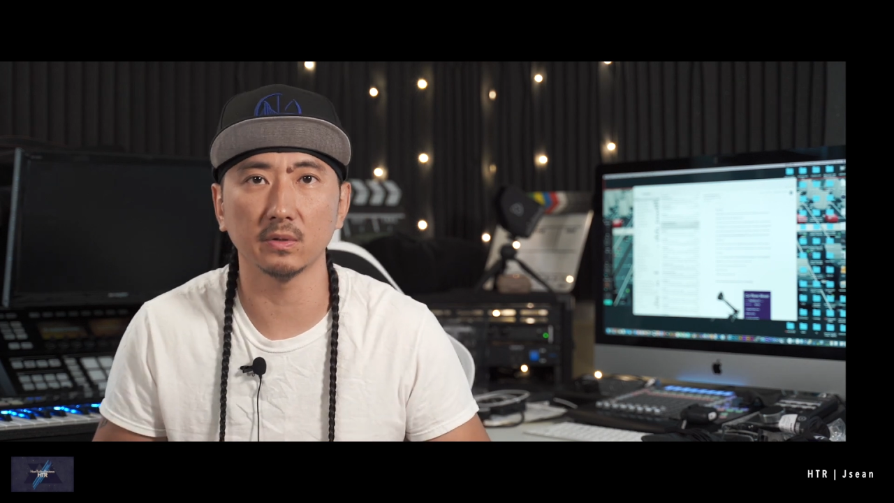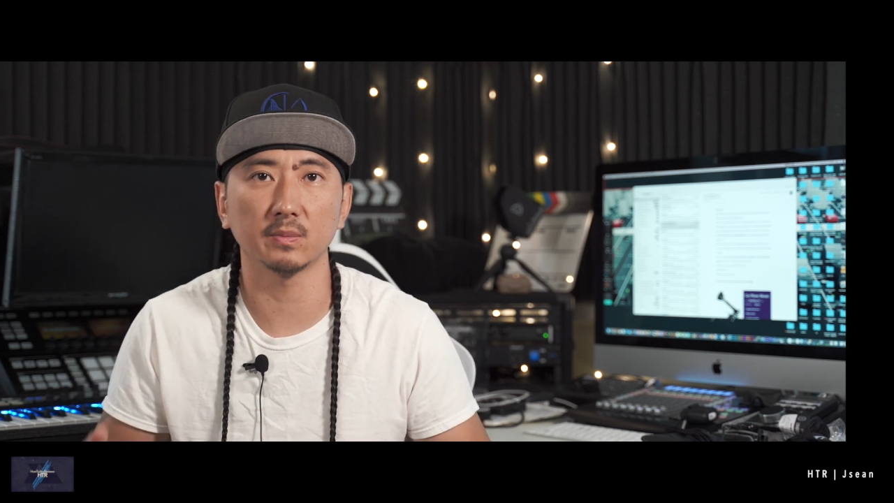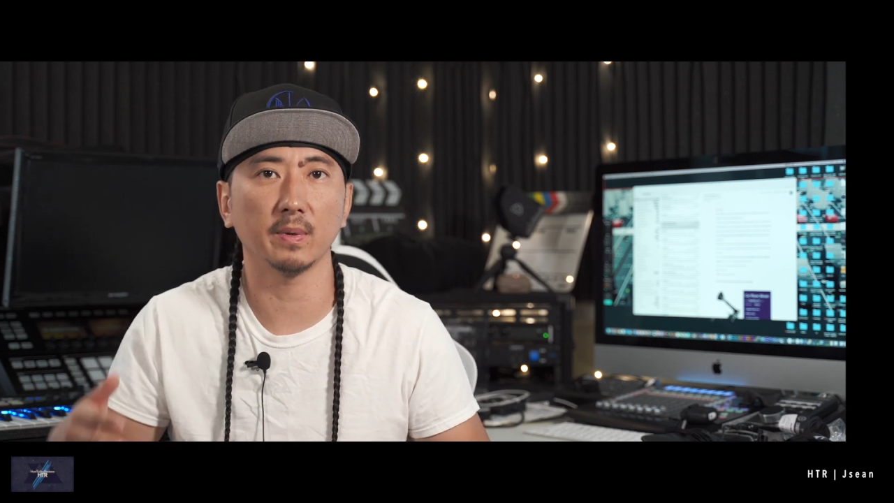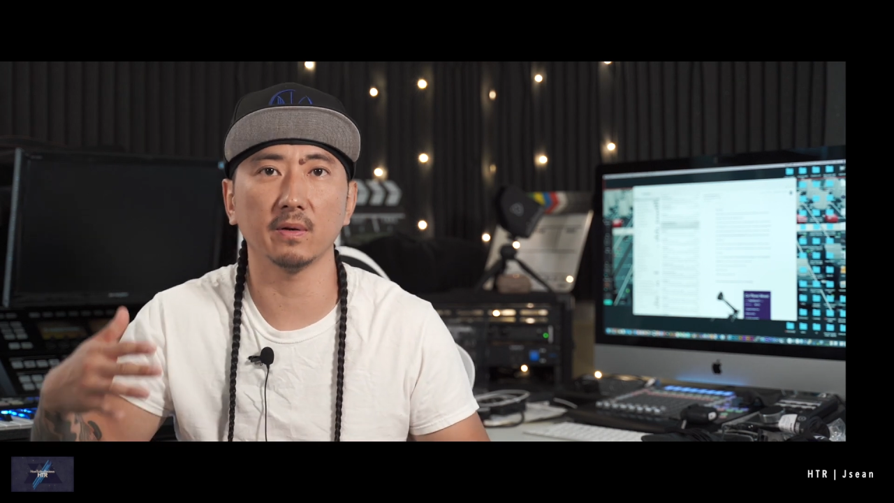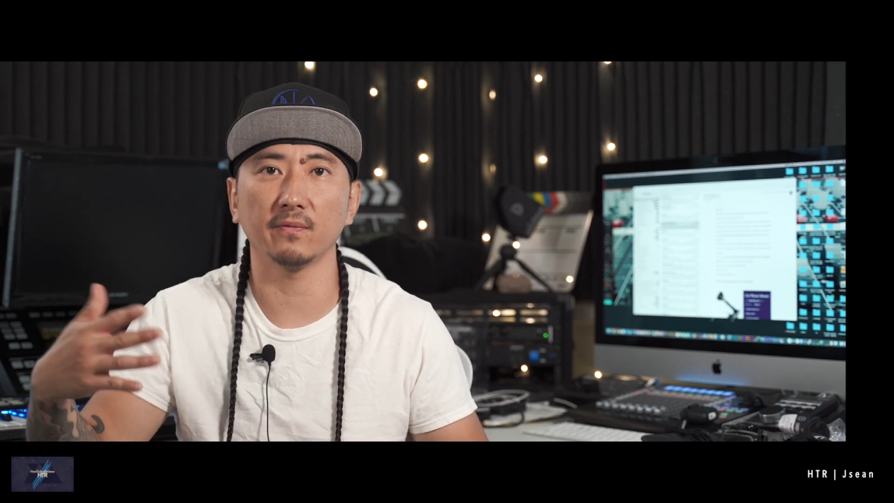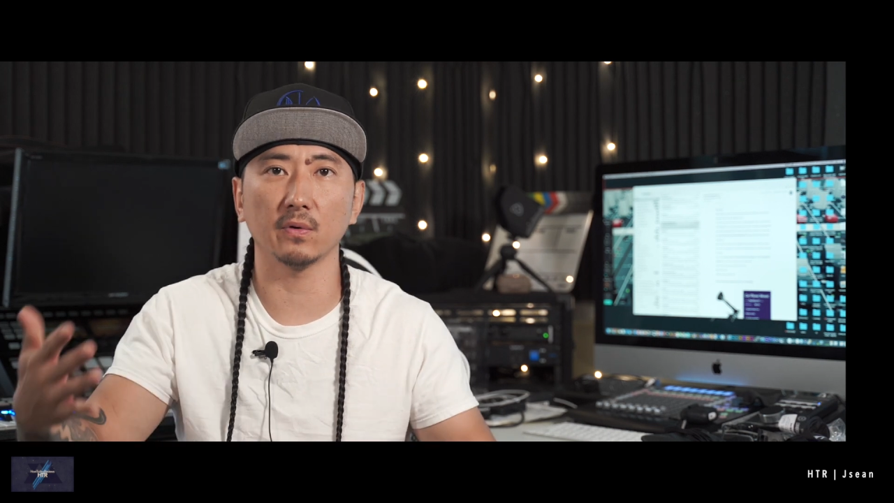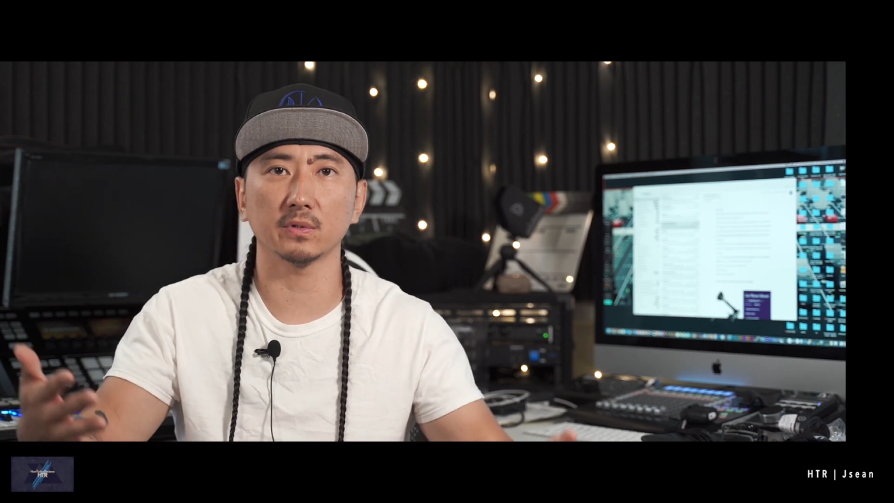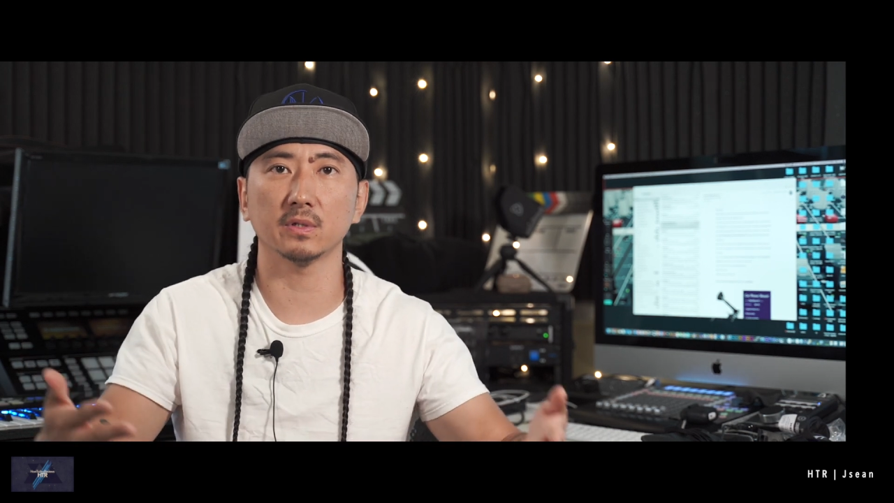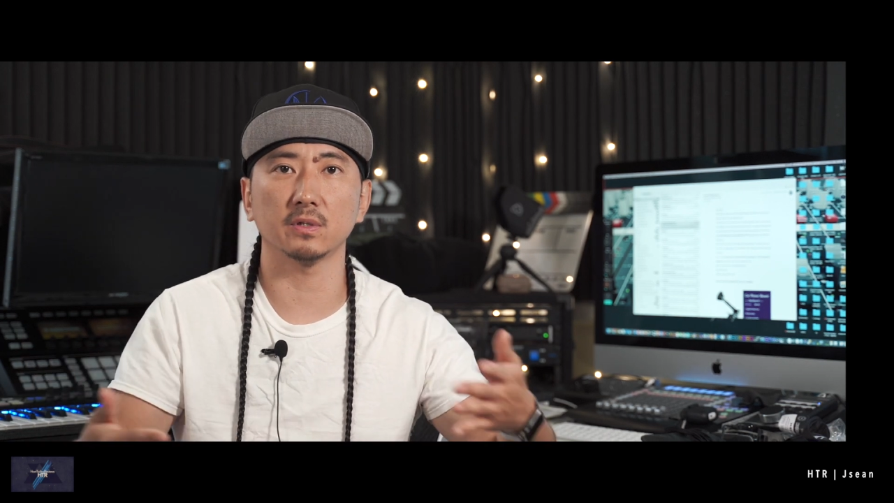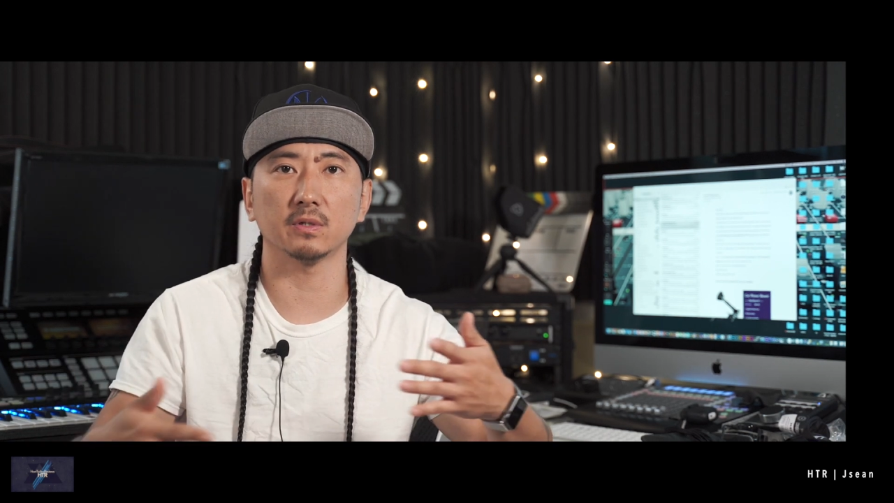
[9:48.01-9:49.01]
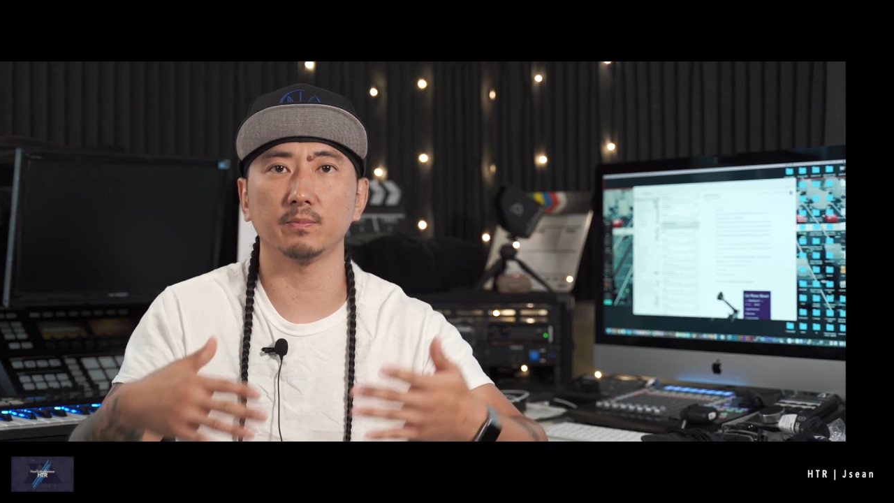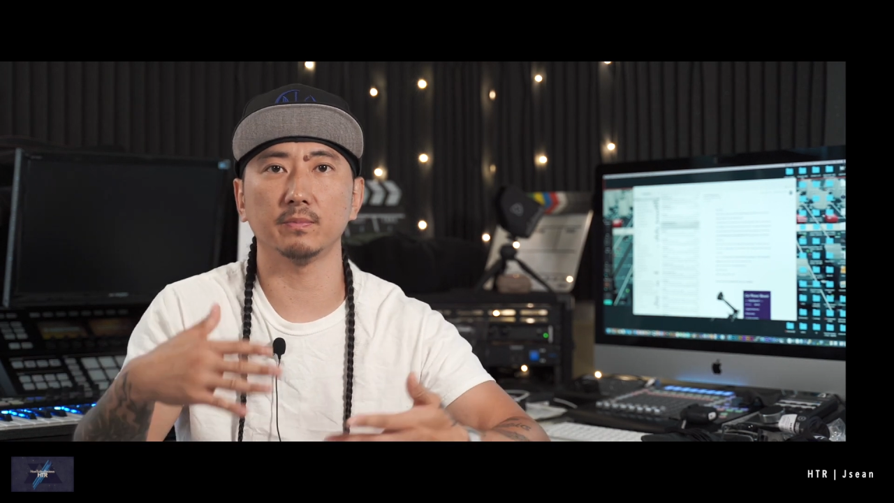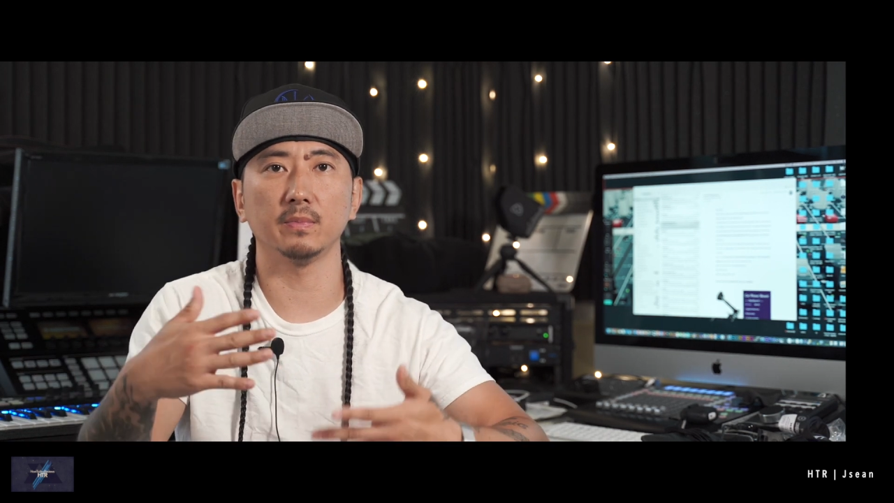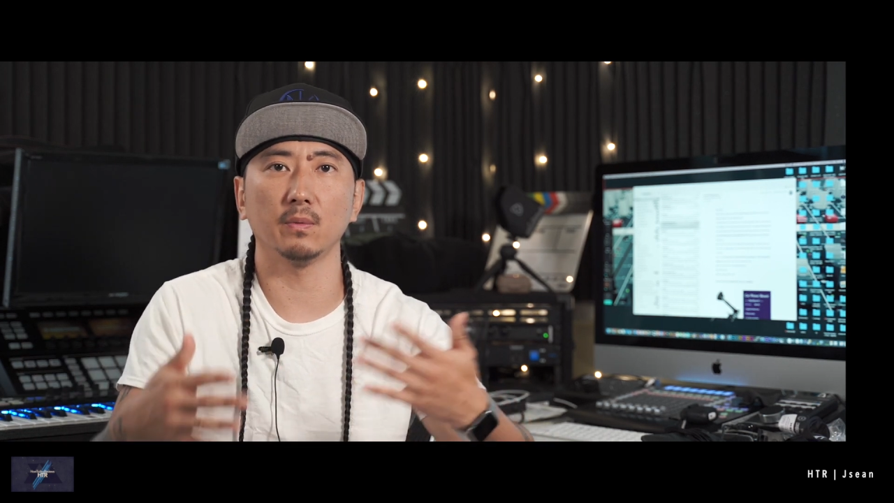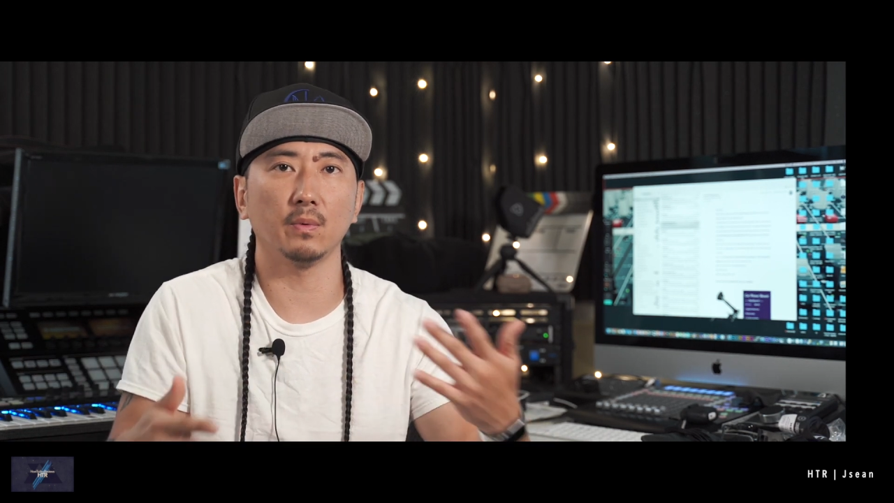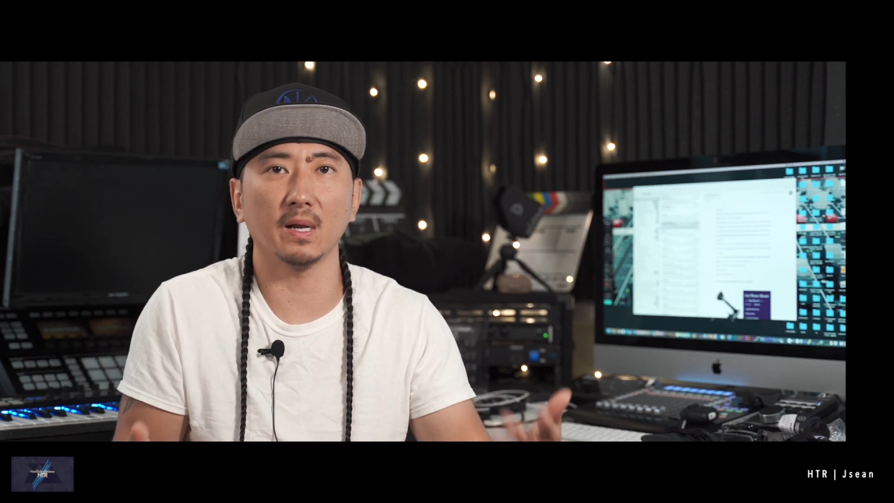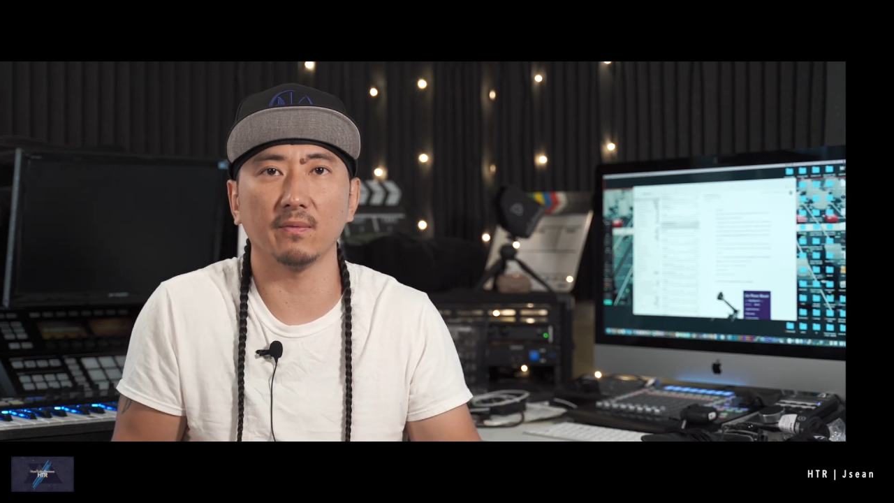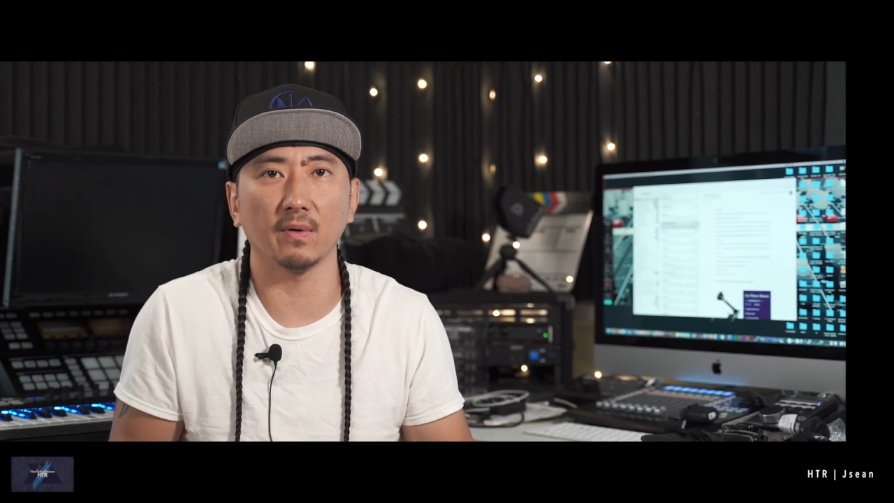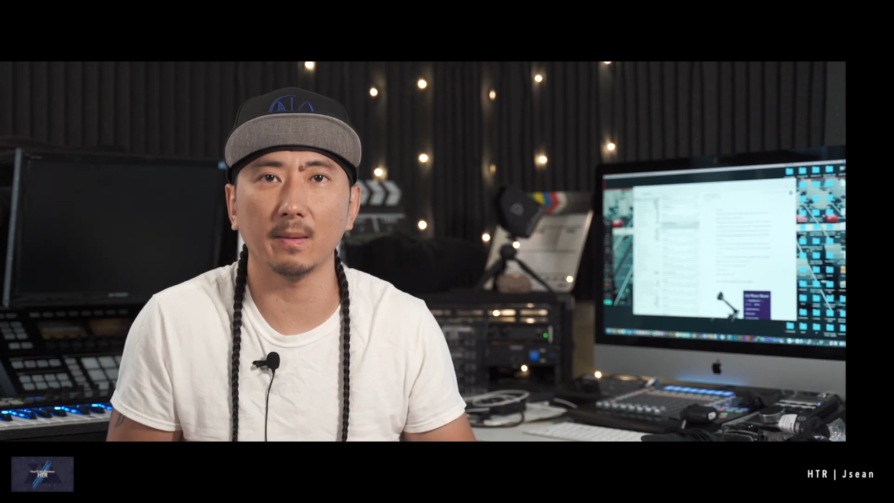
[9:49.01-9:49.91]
there's better versions, there's whatever.